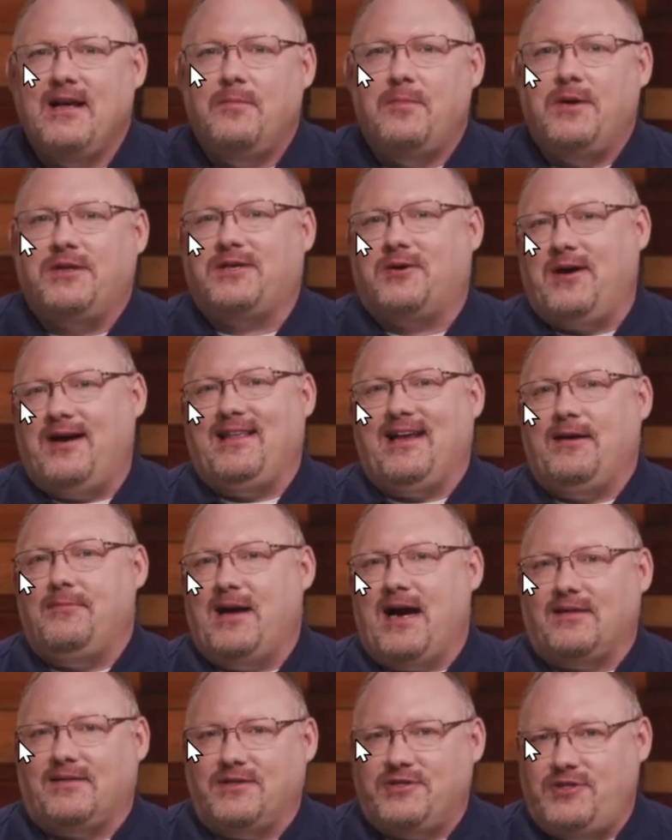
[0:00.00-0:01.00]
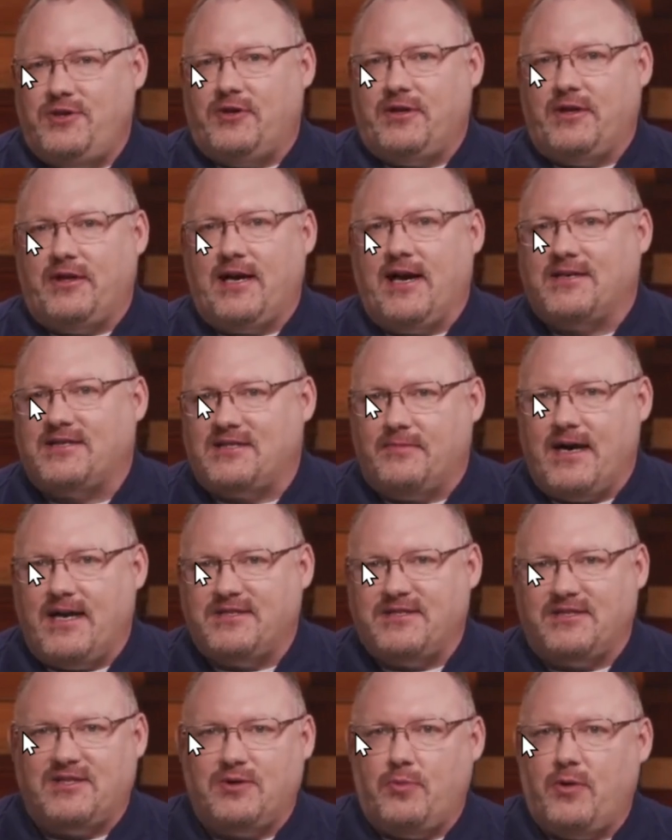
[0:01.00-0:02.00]
But the great thing about this, you can
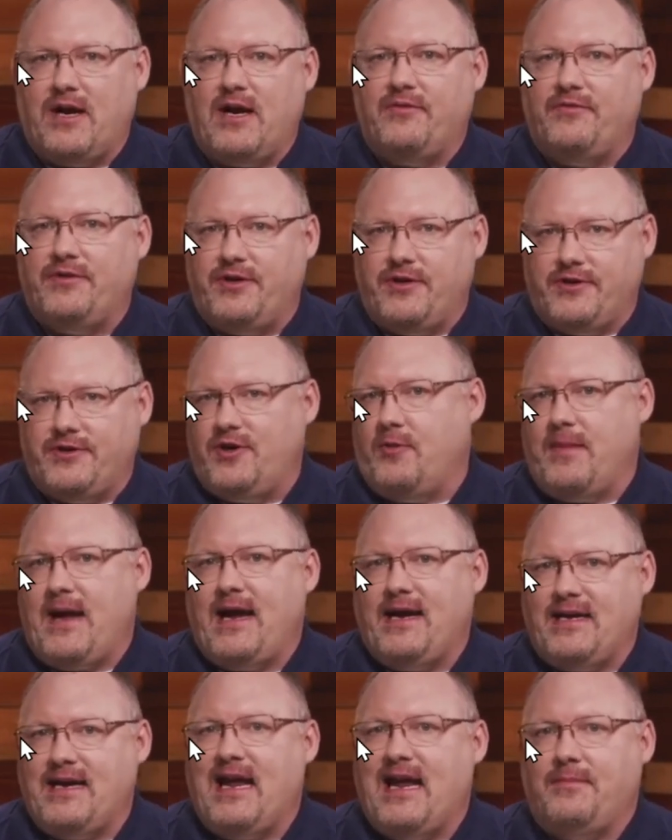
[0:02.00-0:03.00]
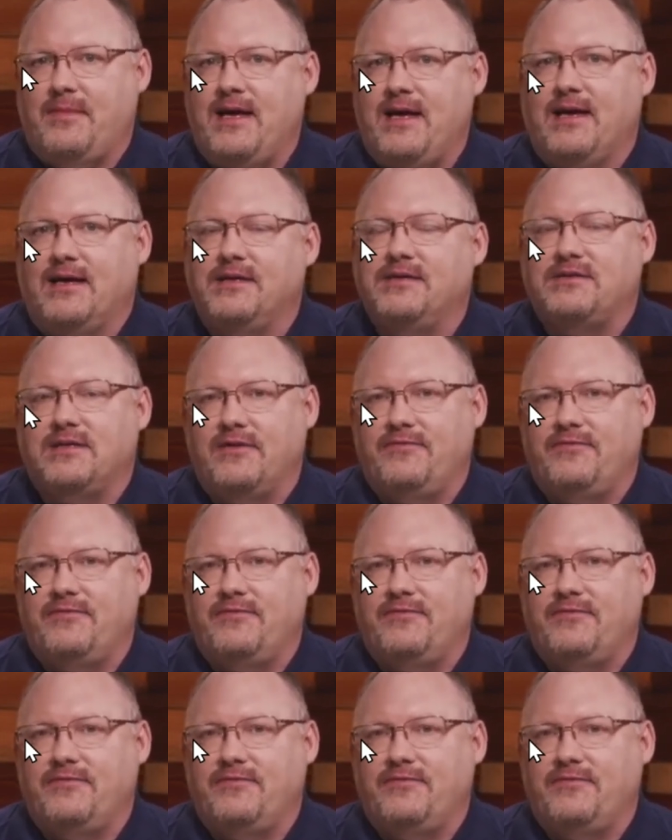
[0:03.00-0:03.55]
customize it to whatever your domain name is.